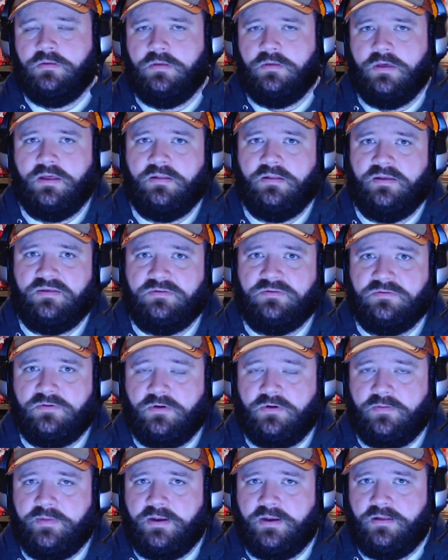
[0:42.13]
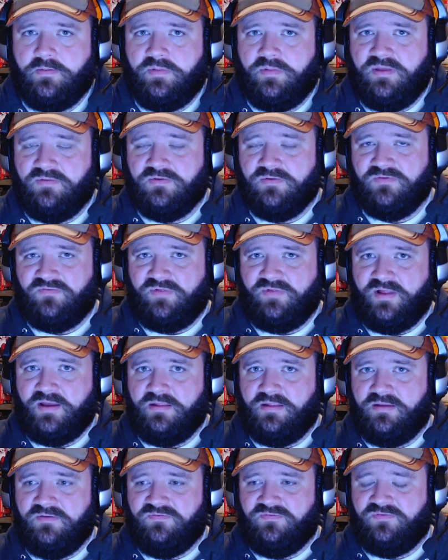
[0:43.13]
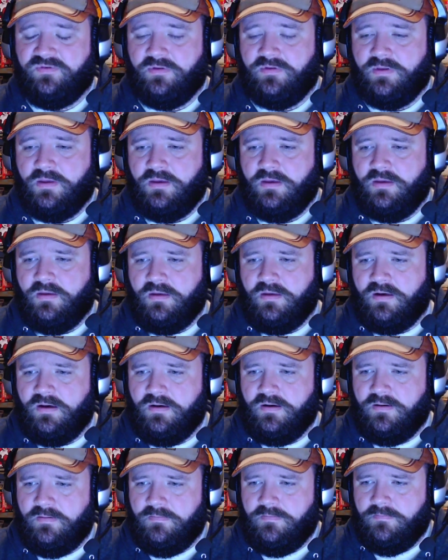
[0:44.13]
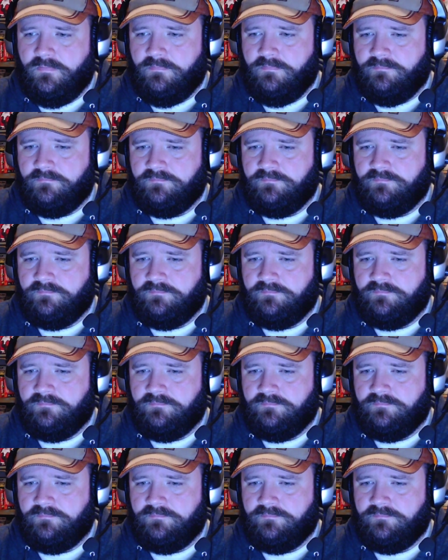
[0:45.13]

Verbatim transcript: Uh, Lacey Sturm ended up leaving Flyleaf um,